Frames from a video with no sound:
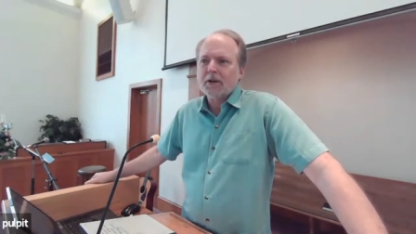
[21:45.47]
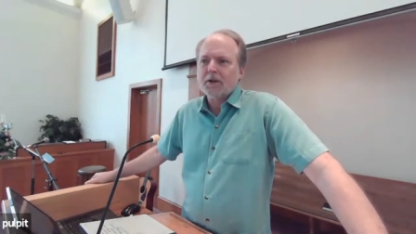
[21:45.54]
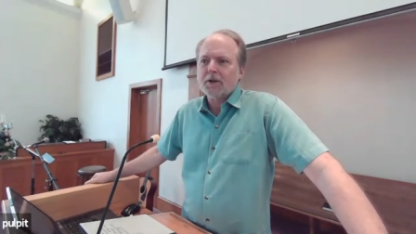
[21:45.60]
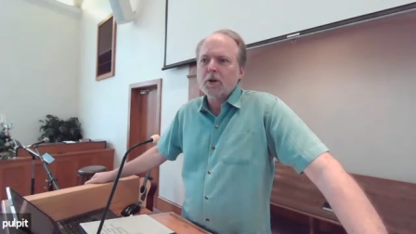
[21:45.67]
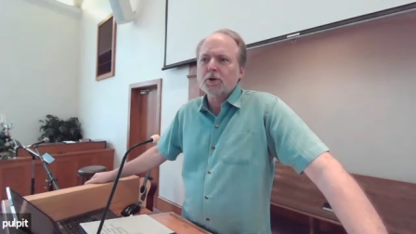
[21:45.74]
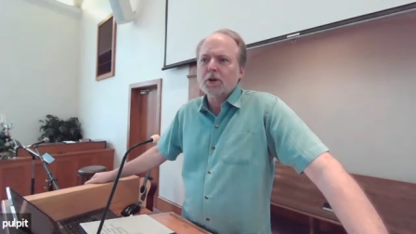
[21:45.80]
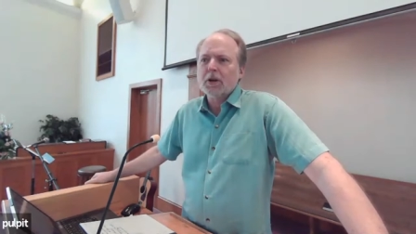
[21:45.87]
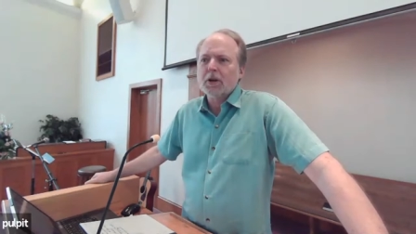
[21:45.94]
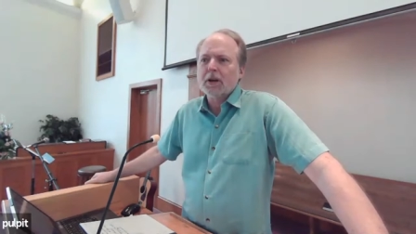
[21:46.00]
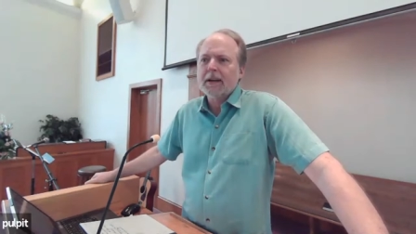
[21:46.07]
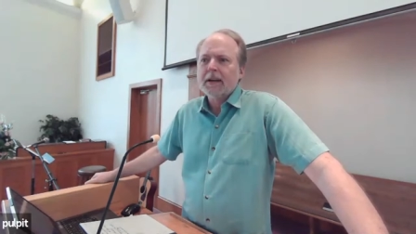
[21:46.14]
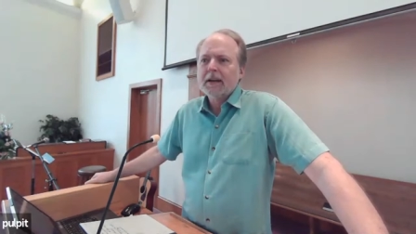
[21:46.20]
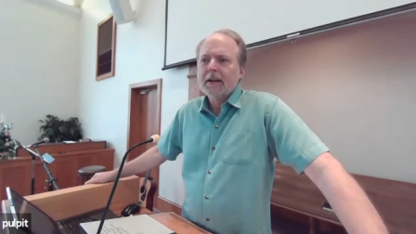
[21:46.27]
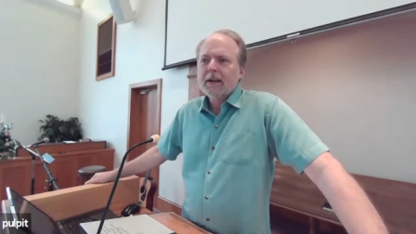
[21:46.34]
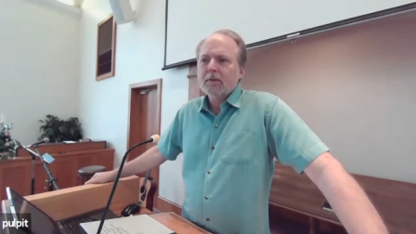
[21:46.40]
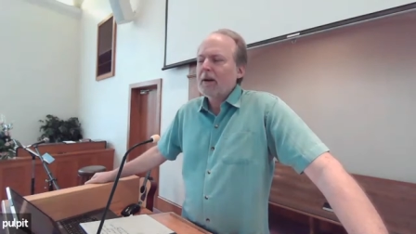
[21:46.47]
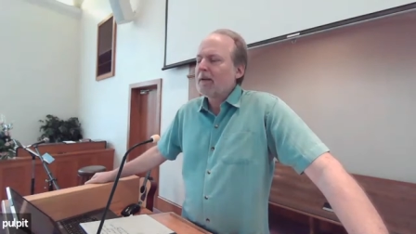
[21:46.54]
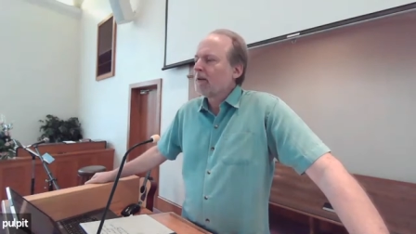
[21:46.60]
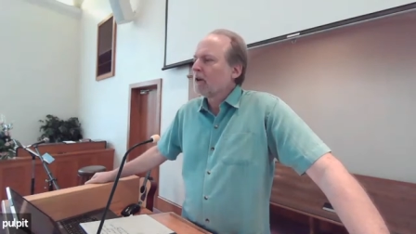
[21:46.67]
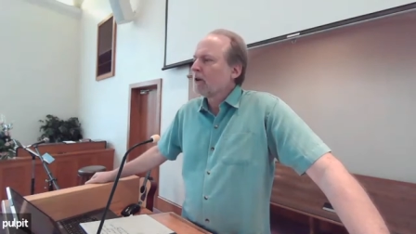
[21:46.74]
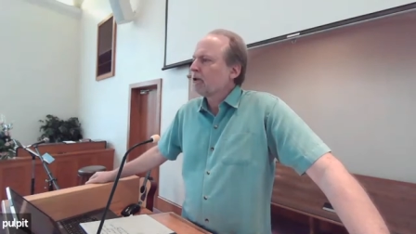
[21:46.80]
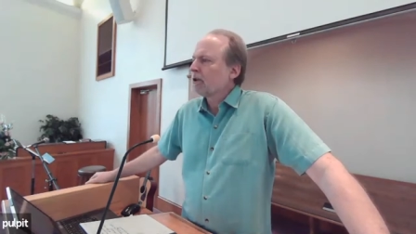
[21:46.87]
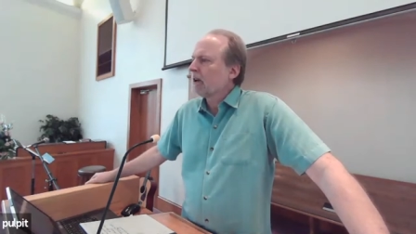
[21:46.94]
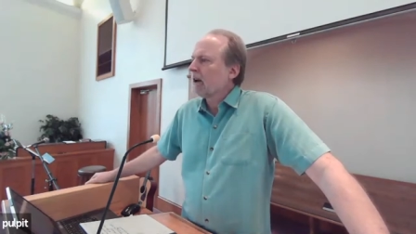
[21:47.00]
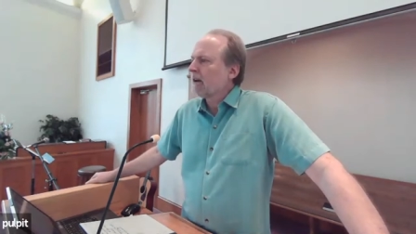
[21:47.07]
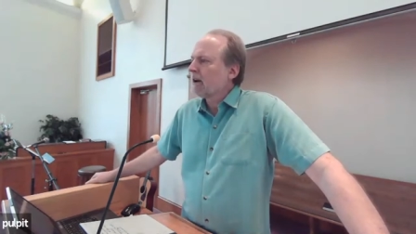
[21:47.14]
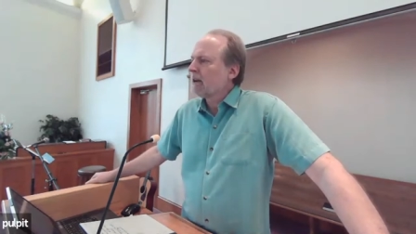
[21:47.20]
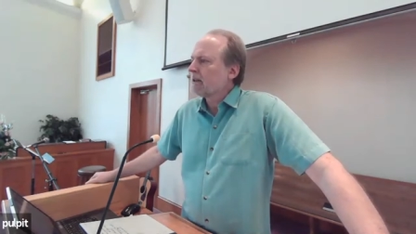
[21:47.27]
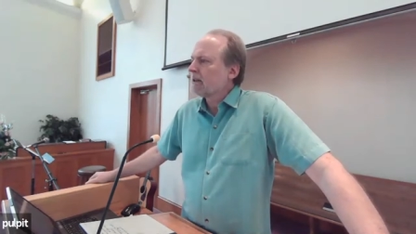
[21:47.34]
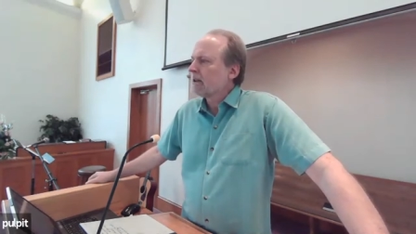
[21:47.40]
Usually,
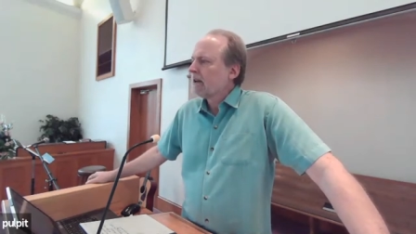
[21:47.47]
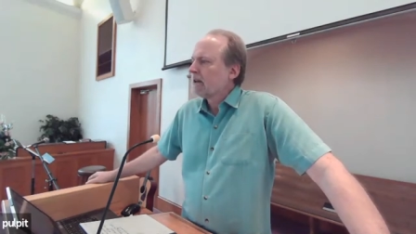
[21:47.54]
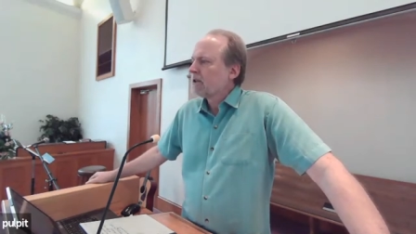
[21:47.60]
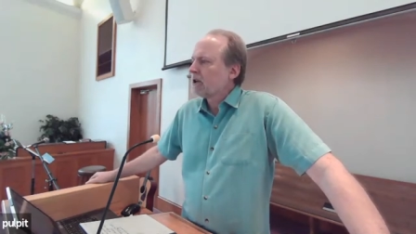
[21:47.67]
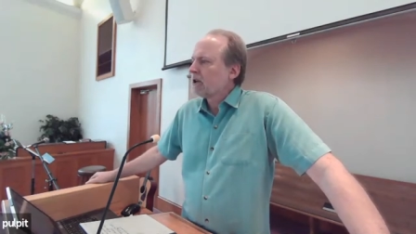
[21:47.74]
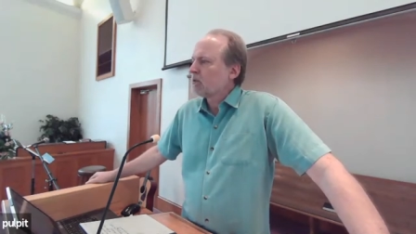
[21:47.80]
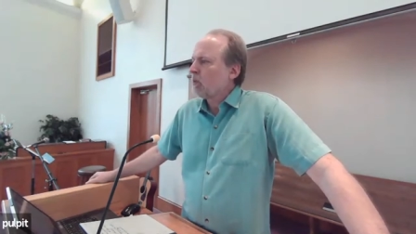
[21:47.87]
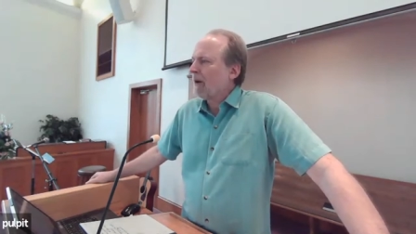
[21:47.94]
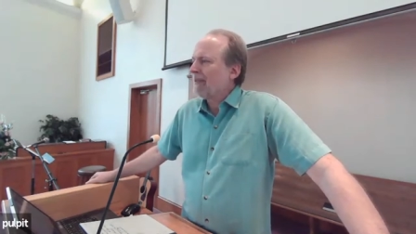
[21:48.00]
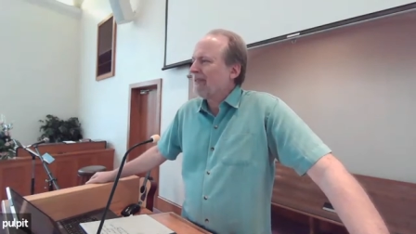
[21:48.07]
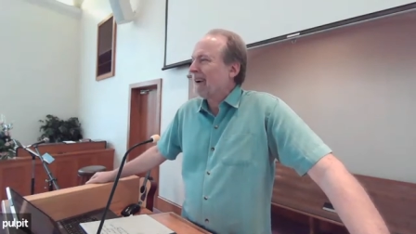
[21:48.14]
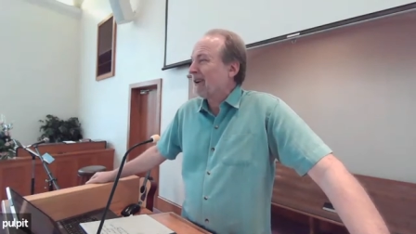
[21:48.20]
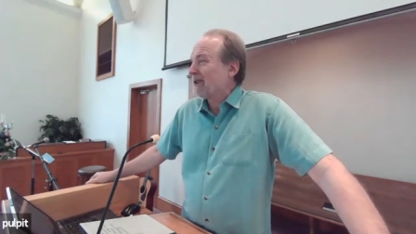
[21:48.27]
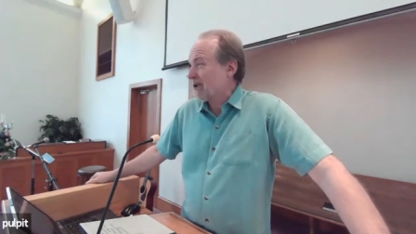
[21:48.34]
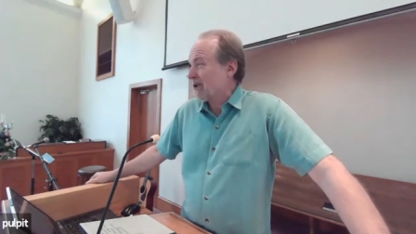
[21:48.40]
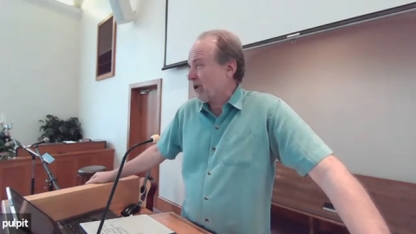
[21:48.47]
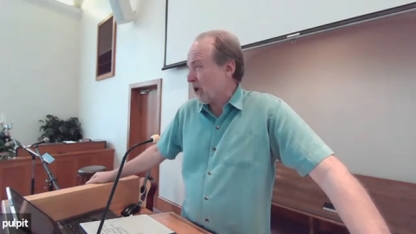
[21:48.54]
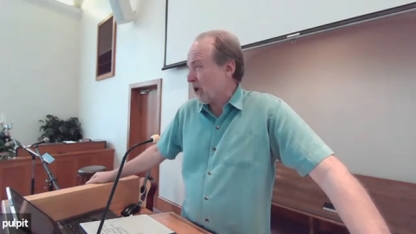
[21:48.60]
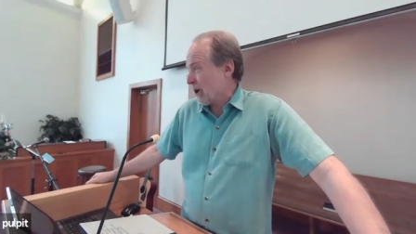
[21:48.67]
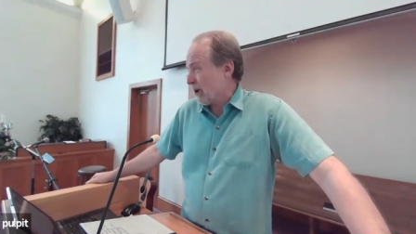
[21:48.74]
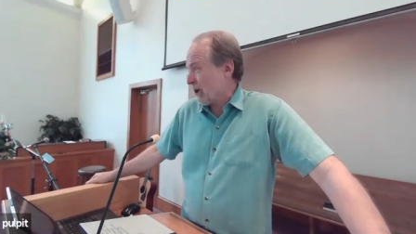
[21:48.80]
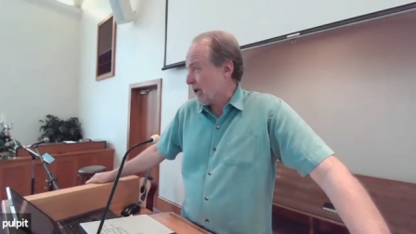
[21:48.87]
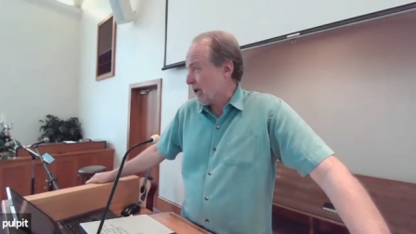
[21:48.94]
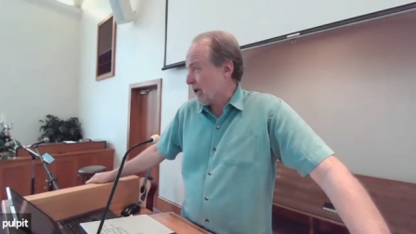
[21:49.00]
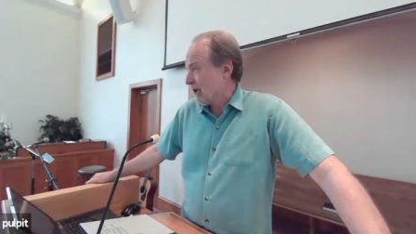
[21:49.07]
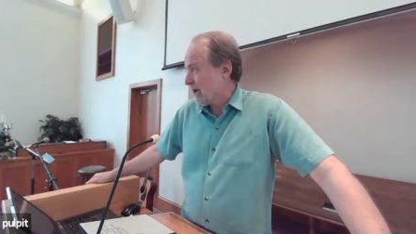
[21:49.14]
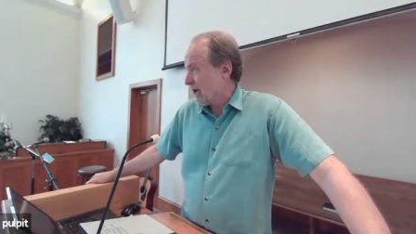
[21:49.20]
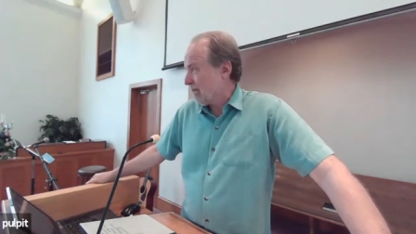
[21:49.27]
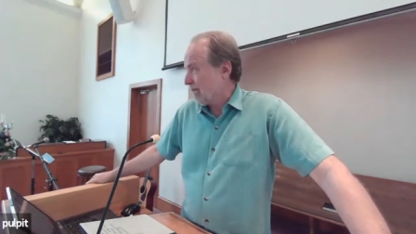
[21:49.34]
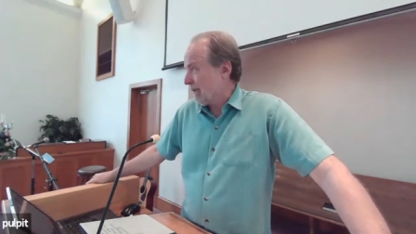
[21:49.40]
revolutionaries just want their turn
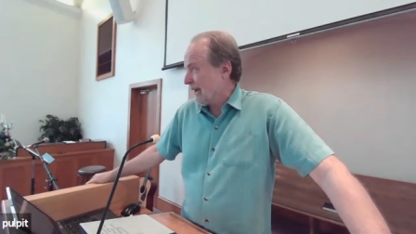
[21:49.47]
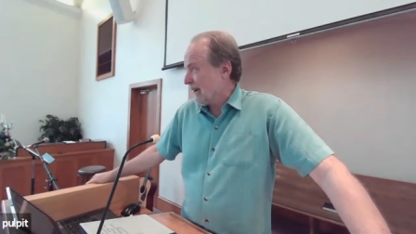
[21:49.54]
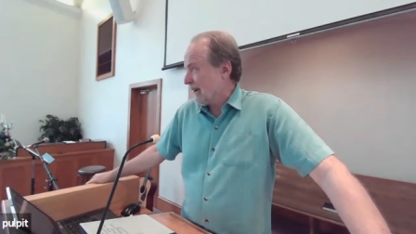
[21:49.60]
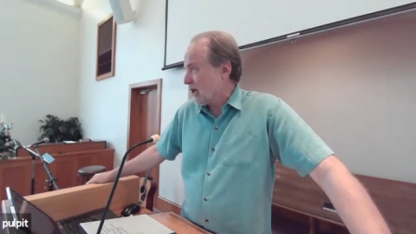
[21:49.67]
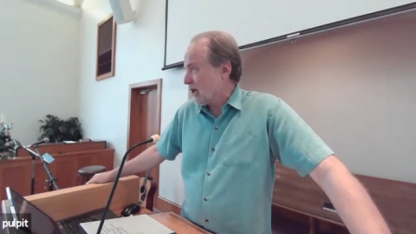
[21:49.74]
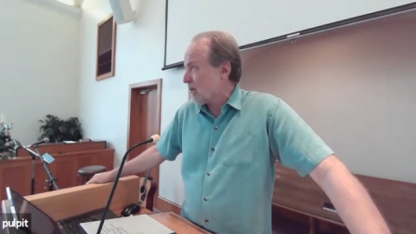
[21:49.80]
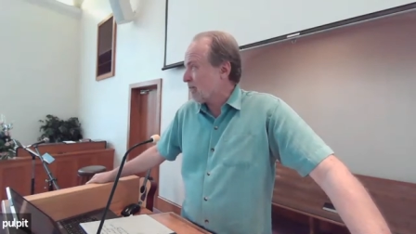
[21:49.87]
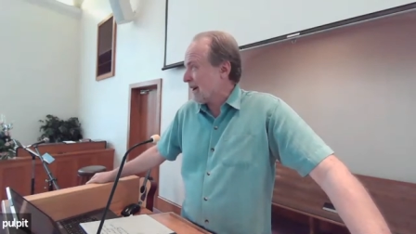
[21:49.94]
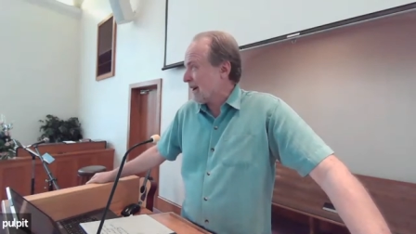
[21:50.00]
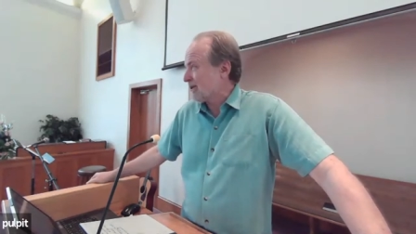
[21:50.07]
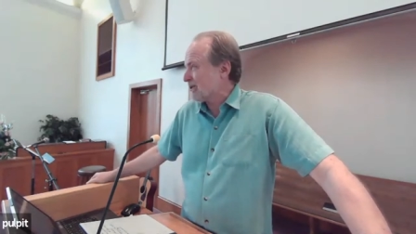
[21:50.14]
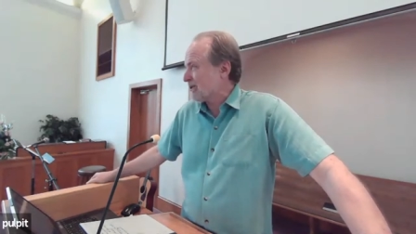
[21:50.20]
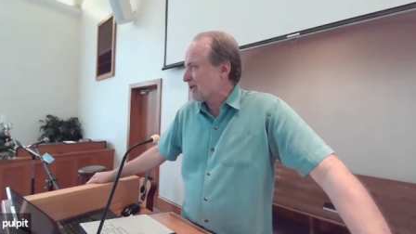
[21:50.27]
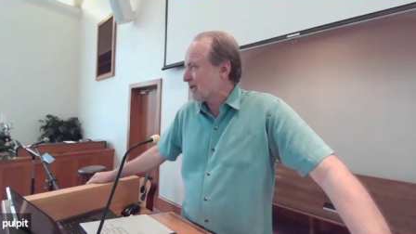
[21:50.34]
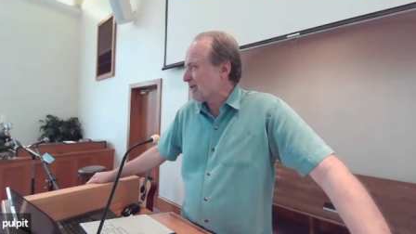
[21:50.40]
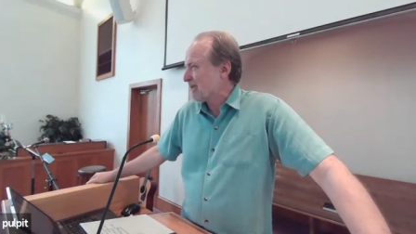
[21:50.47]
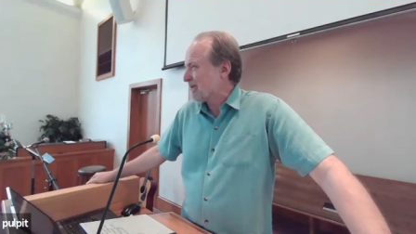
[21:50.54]
being oppressors.